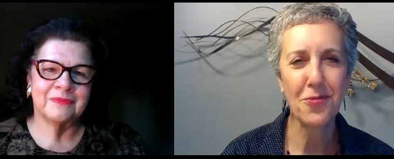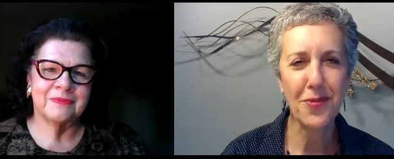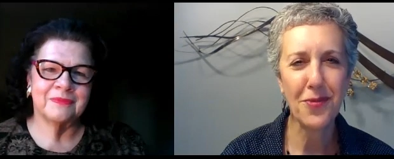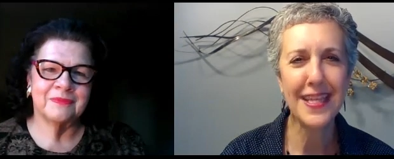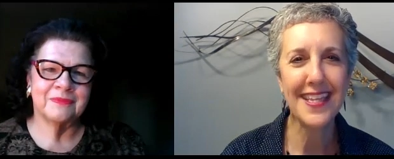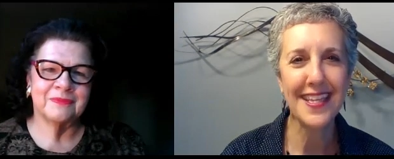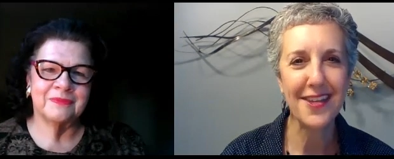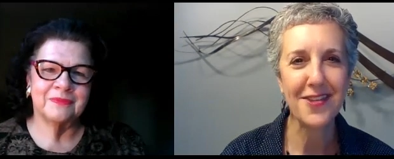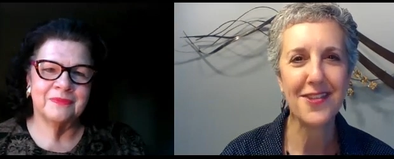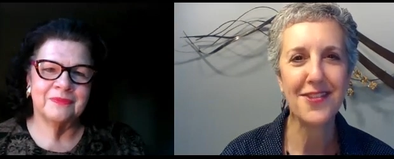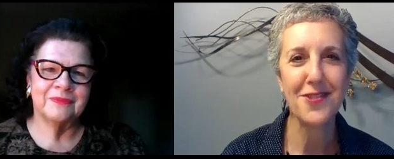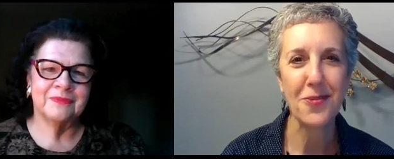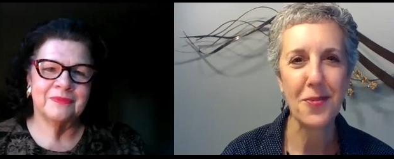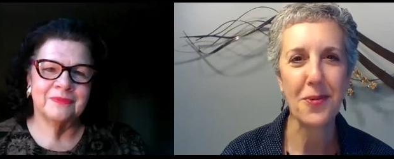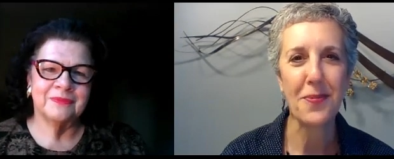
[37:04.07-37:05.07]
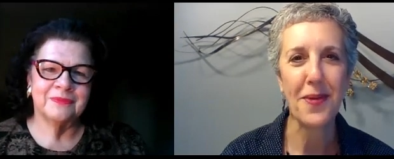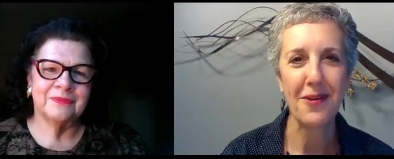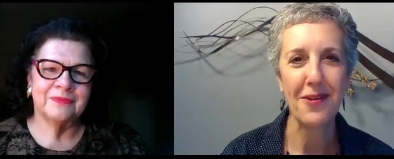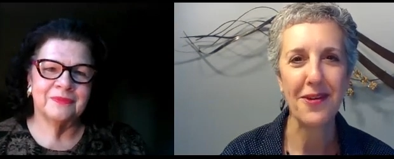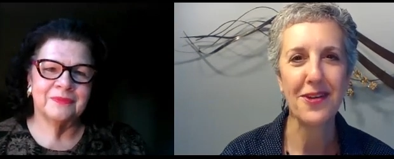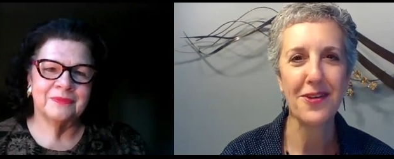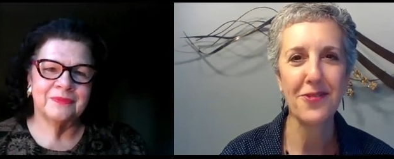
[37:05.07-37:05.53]
Speaker 1: really good
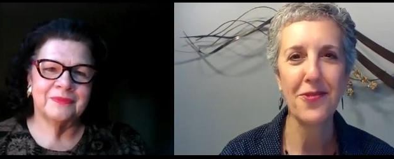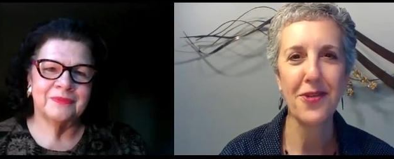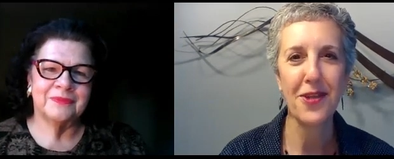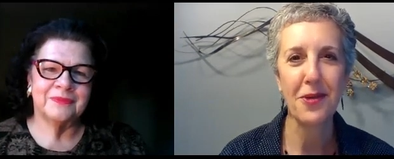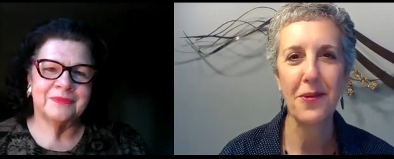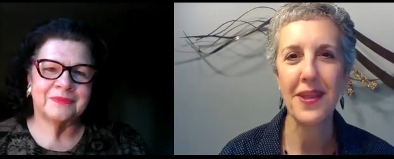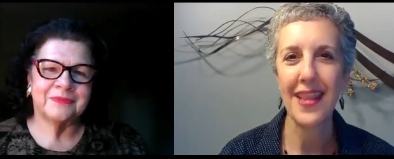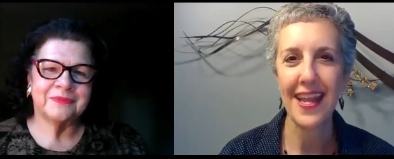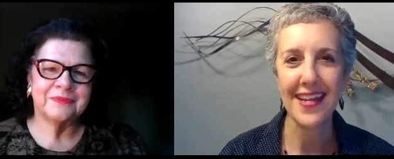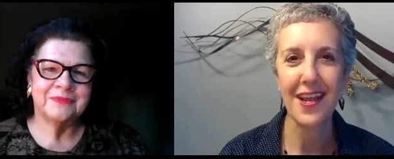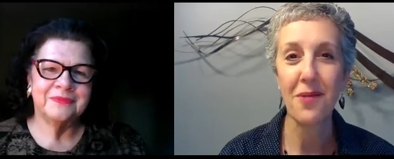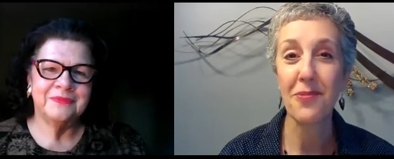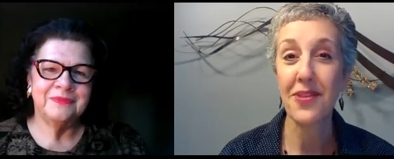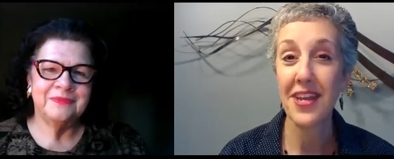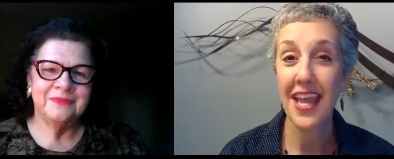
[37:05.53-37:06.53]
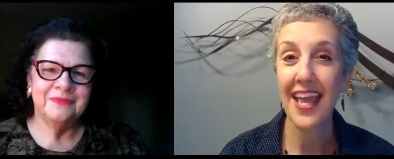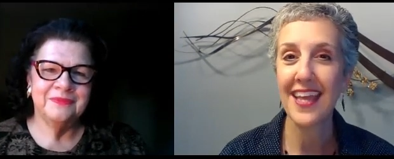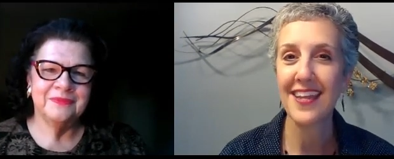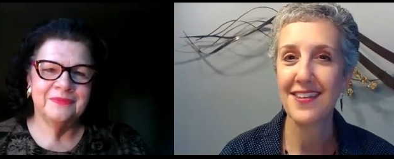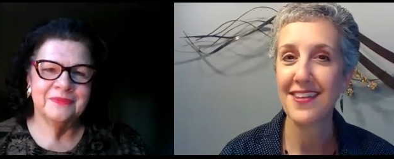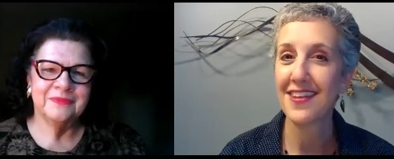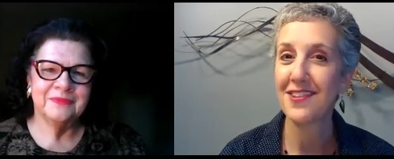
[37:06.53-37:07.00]
superpower. Good for you. And that comes in
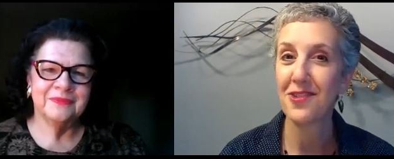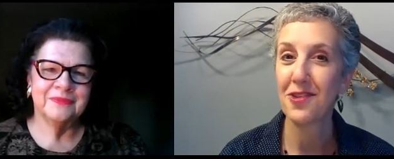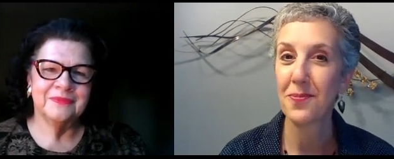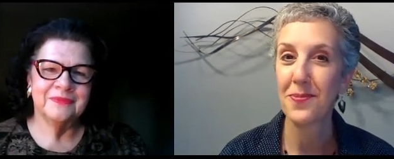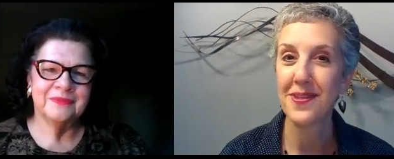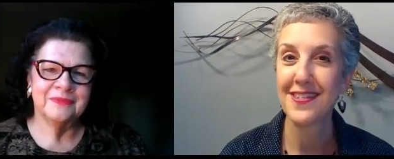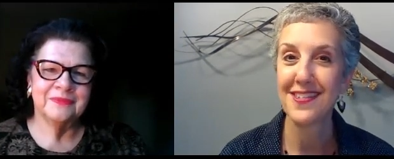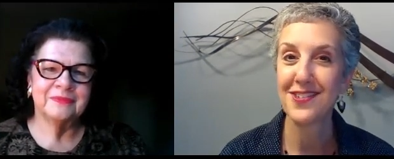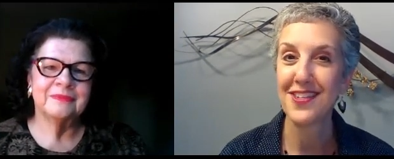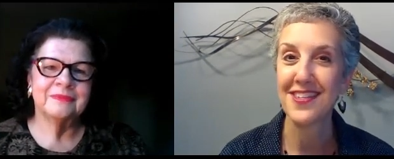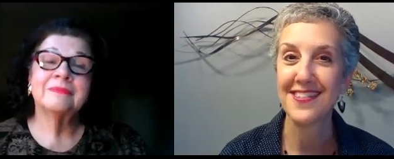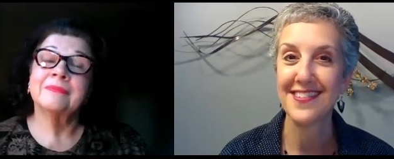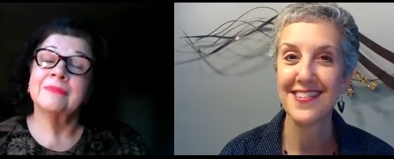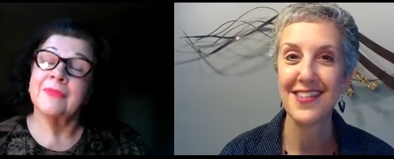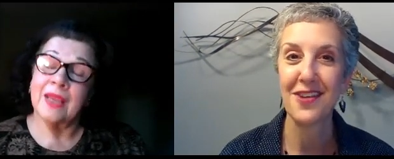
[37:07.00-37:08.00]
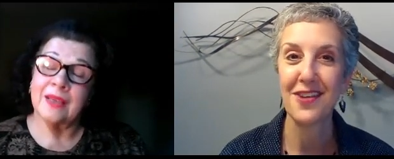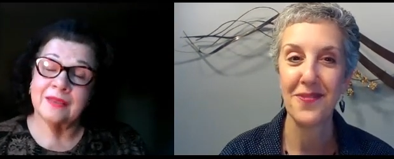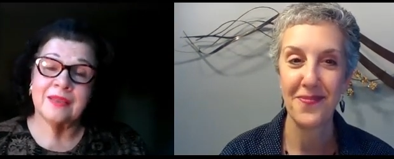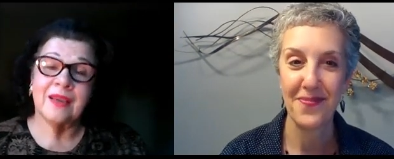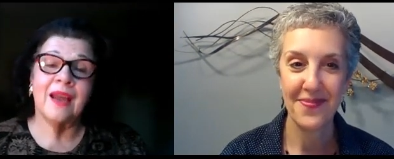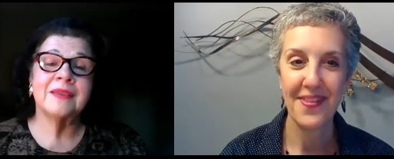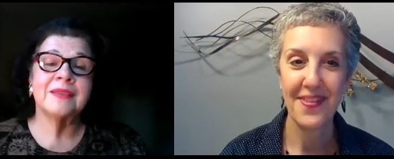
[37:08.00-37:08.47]
handy in your position.
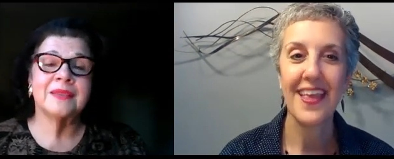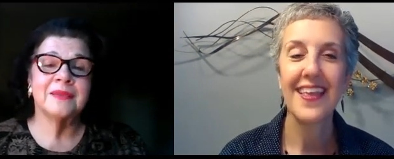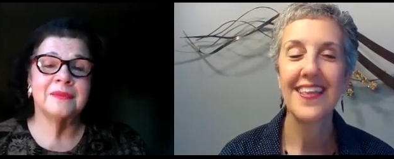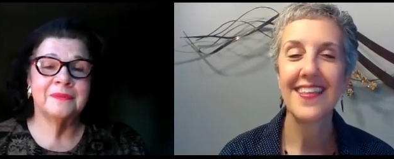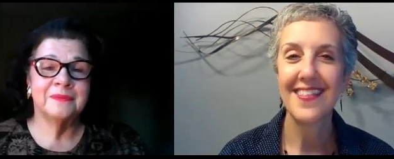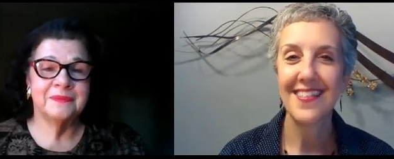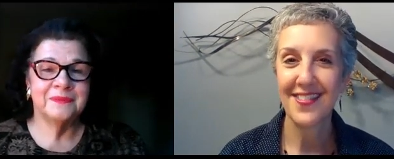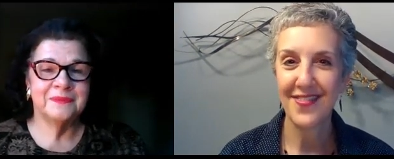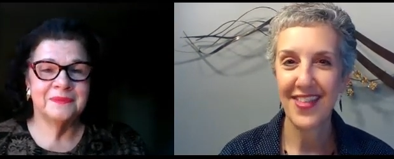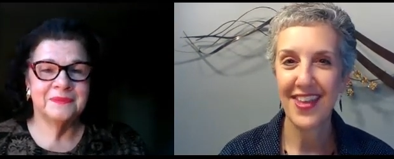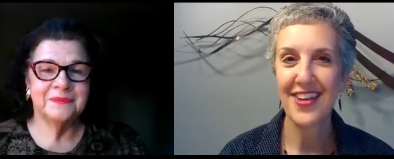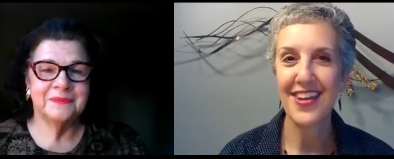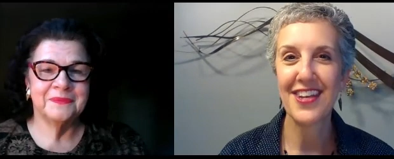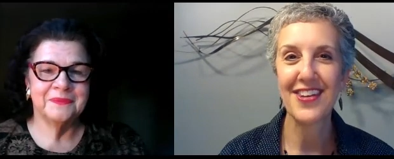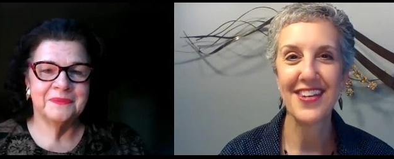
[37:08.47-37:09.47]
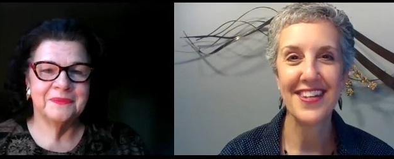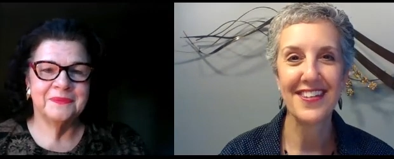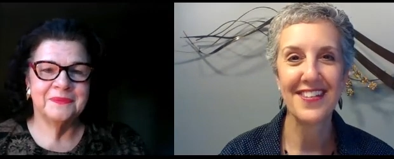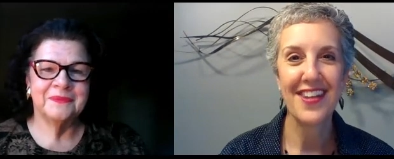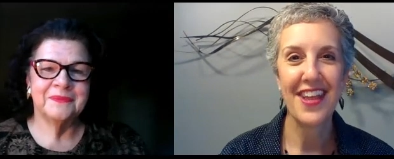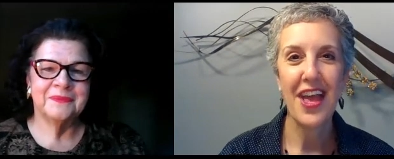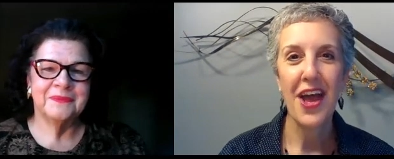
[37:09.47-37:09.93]
So it does. Very
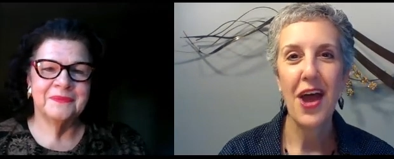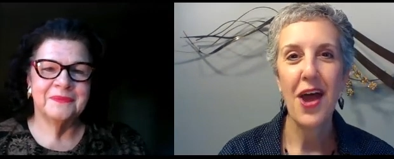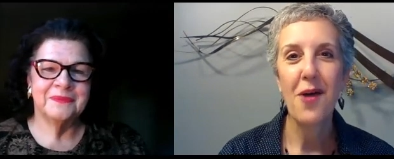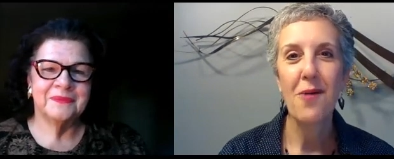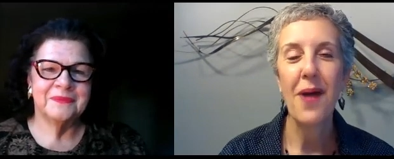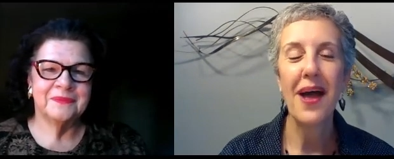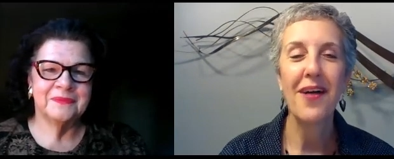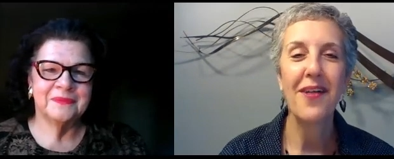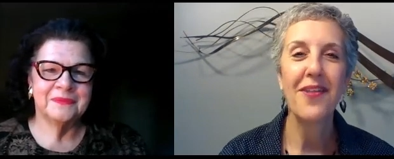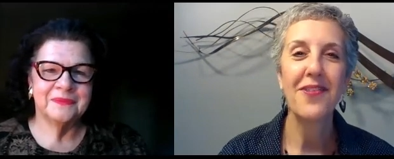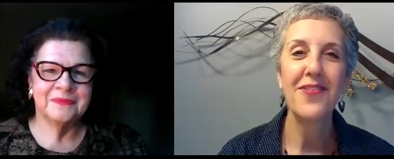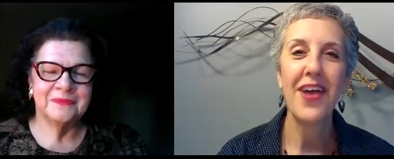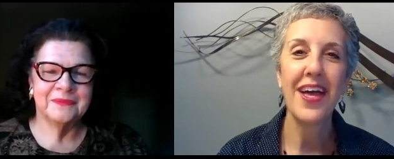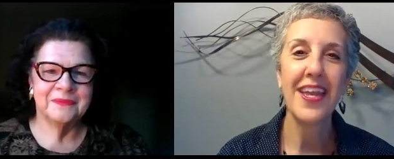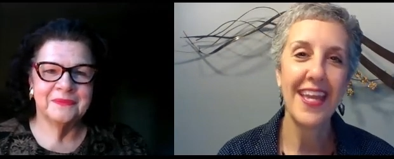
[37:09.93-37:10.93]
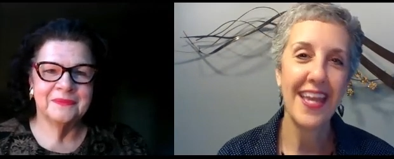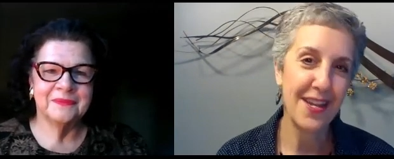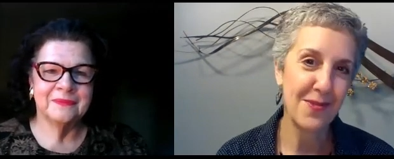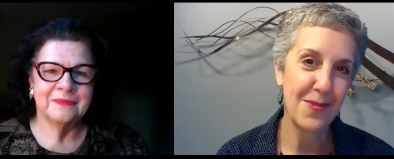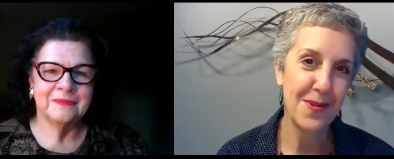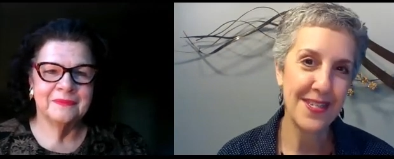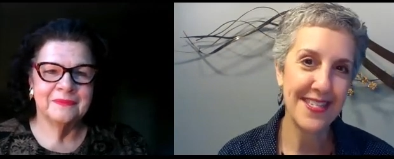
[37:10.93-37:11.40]
good. Well, Donna
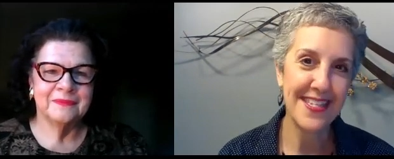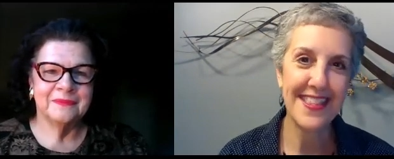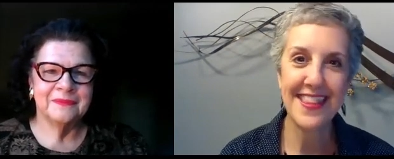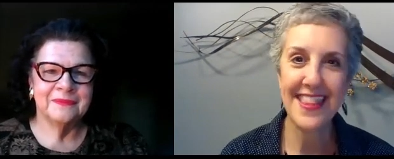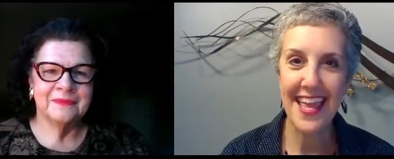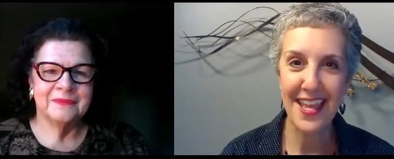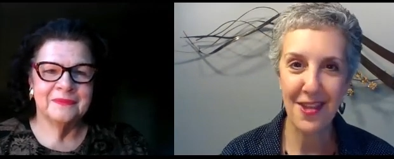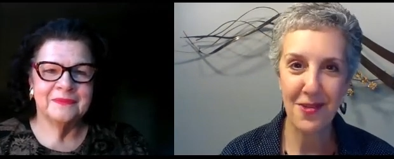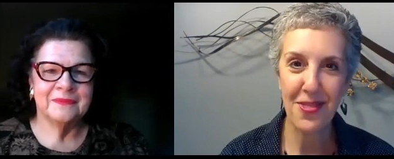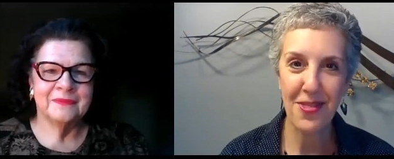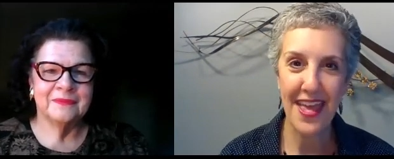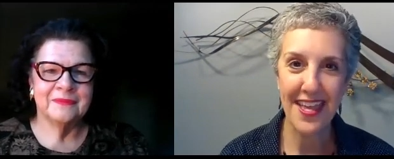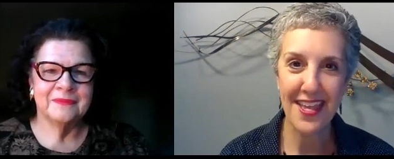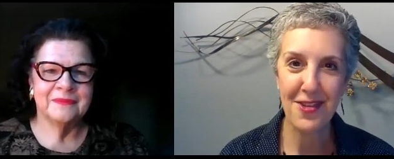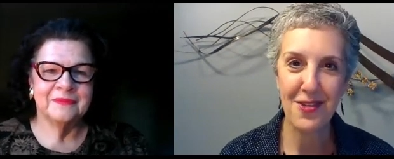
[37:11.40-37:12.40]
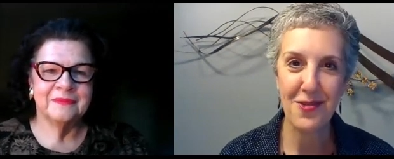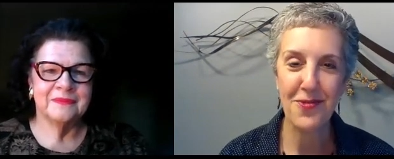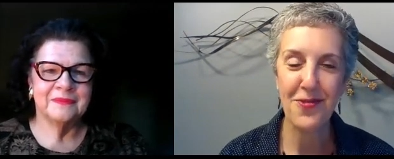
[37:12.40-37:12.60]
Edwards, thank you. Thank you